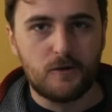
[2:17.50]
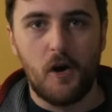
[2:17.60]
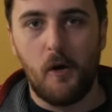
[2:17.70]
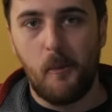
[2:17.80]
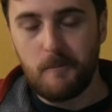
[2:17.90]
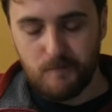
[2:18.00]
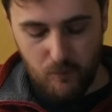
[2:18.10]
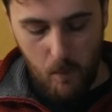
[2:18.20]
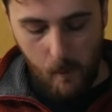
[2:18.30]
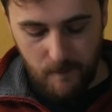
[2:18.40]
Oh,
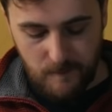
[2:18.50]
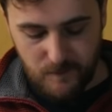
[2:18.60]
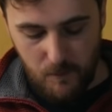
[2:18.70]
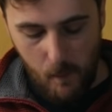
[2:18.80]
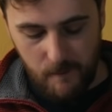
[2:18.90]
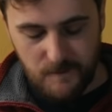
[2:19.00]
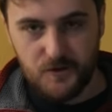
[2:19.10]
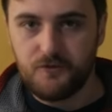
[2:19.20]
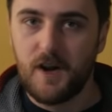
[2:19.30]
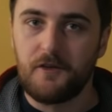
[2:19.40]

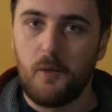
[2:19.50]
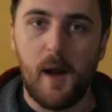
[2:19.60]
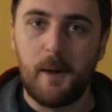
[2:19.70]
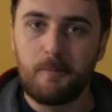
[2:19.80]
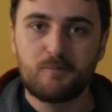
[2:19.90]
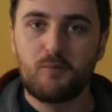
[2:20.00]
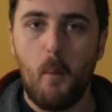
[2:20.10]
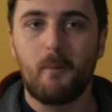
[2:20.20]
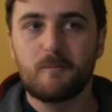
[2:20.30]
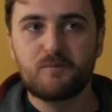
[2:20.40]
straight away
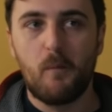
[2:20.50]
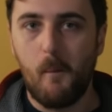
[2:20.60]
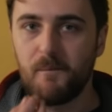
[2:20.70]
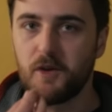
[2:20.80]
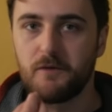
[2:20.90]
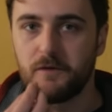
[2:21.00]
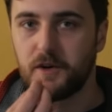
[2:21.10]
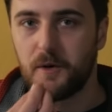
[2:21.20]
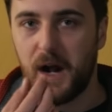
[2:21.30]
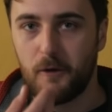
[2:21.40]
you can
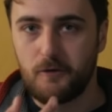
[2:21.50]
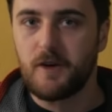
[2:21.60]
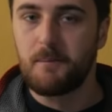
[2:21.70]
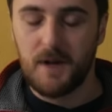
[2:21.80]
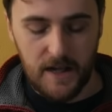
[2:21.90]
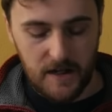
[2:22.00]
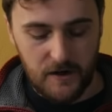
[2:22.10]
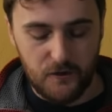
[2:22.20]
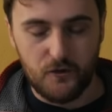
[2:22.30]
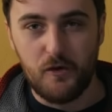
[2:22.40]
feel how crumbly it
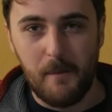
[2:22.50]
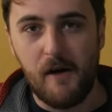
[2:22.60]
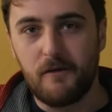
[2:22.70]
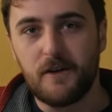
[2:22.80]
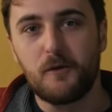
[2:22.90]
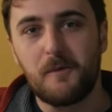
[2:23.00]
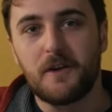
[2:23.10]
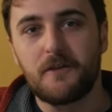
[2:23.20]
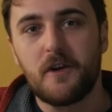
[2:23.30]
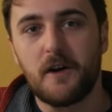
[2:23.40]
is in your mouth. It
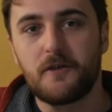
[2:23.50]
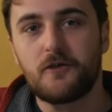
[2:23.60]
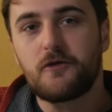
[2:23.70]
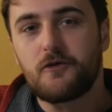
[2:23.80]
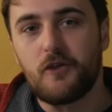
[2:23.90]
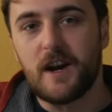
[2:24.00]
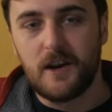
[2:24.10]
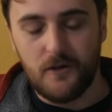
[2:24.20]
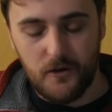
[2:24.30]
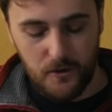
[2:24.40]
almost turns straight
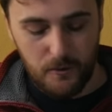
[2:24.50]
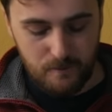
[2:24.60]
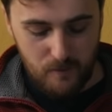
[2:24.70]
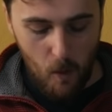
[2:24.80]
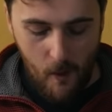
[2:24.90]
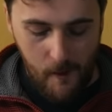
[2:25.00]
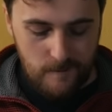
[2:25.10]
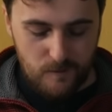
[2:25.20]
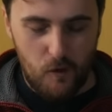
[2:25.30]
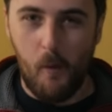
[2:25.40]
into
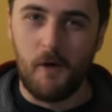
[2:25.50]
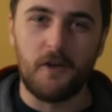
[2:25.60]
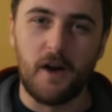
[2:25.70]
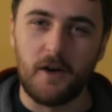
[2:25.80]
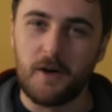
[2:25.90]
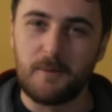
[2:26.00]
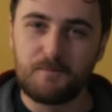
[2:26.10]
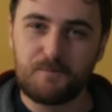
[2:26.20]
almost like a